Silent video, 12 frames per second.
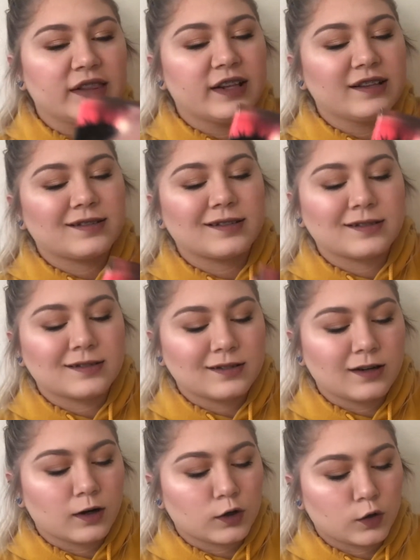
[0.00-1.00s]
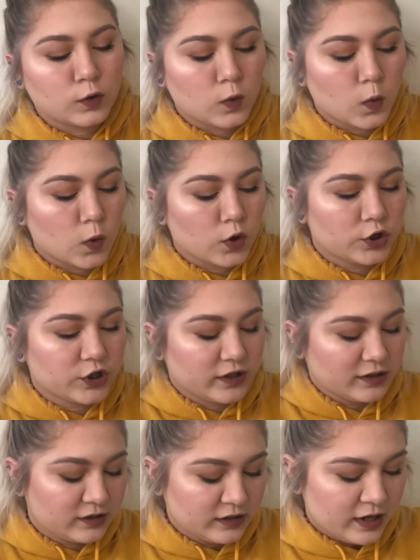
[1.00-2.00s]
on this is
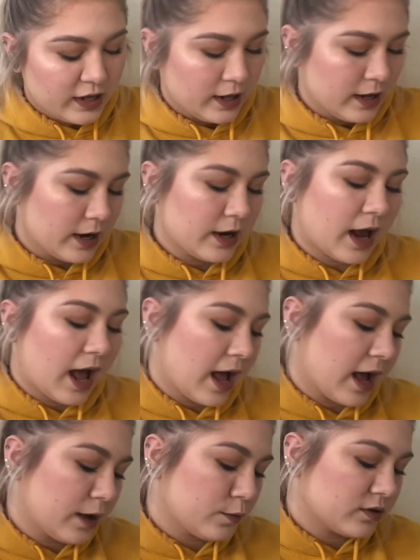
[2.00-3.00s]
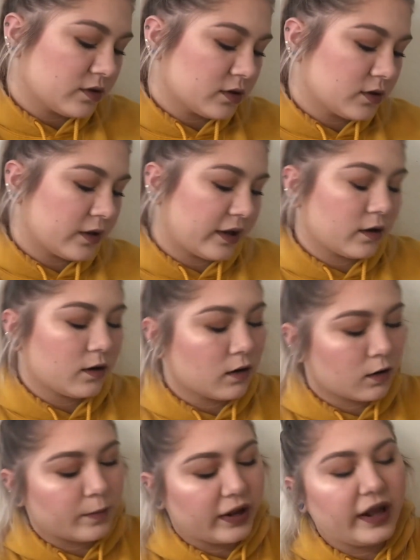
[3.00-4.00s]
gorgeous. And I was like,
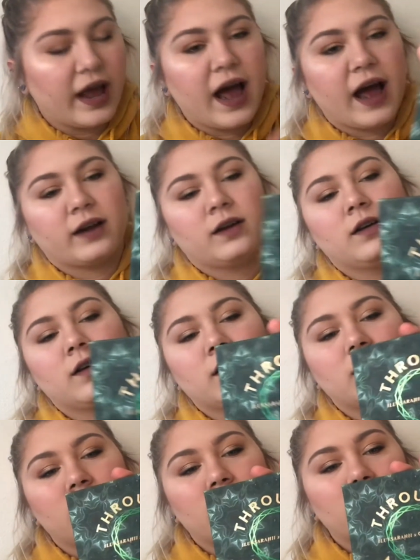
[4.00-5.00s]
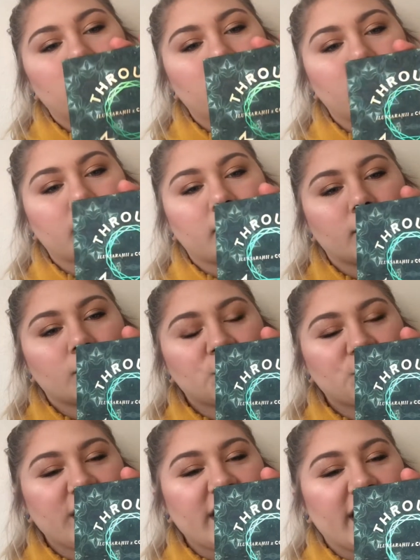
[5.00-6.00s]
oh my god,
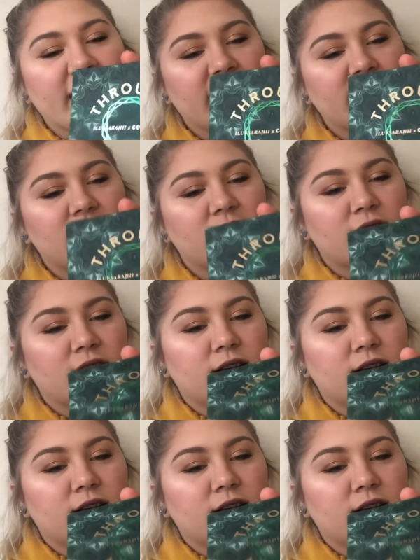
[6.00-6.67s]
she hit